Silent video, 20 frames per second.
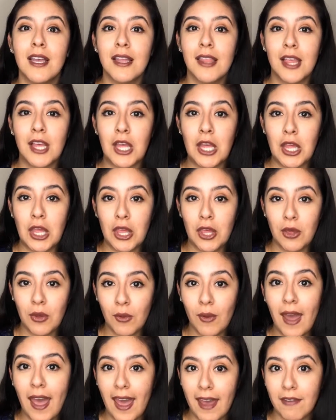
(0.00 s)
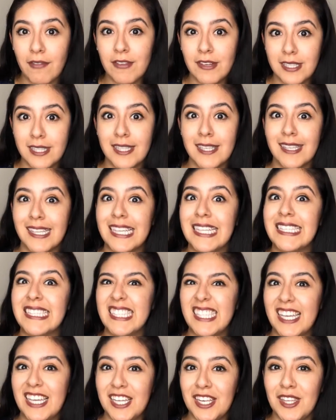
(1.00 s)
Like, you have resilience
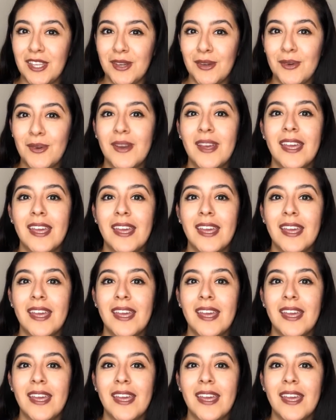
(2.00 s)
in you,